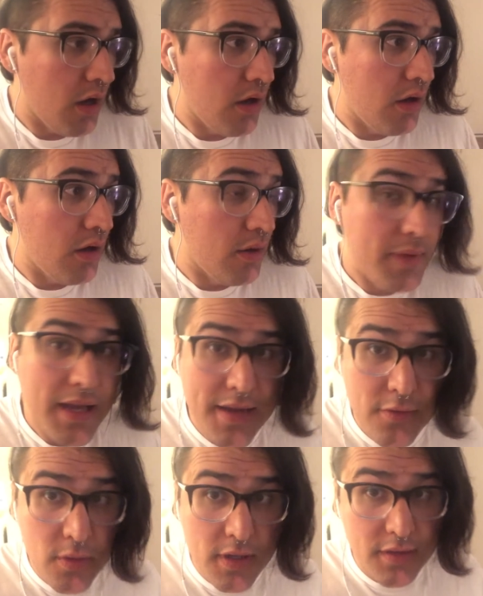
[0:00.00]
Hey
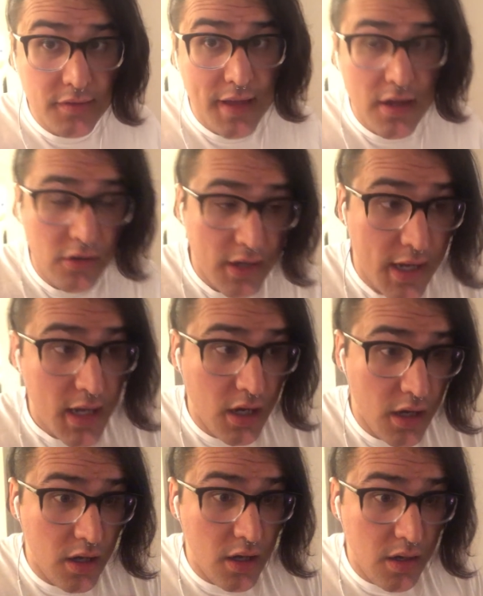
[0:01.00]
everyone, it's Saturday.
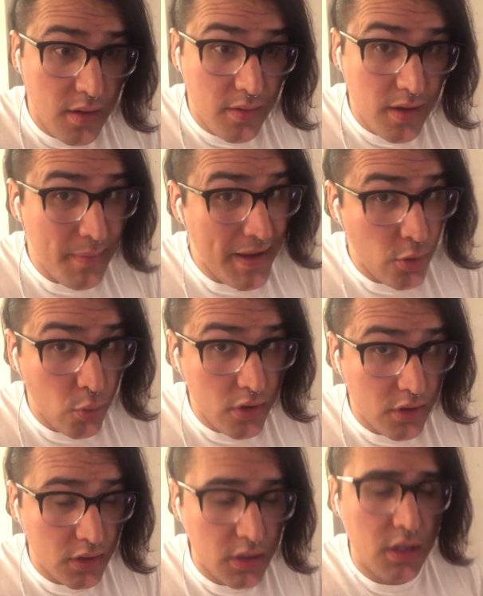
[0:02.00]
I'm at
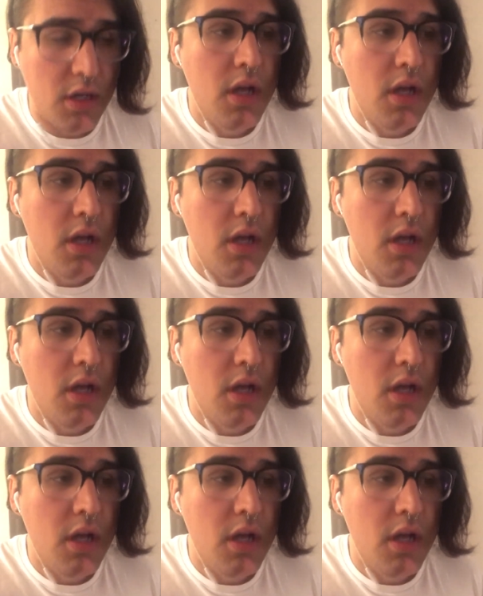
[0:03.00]
work.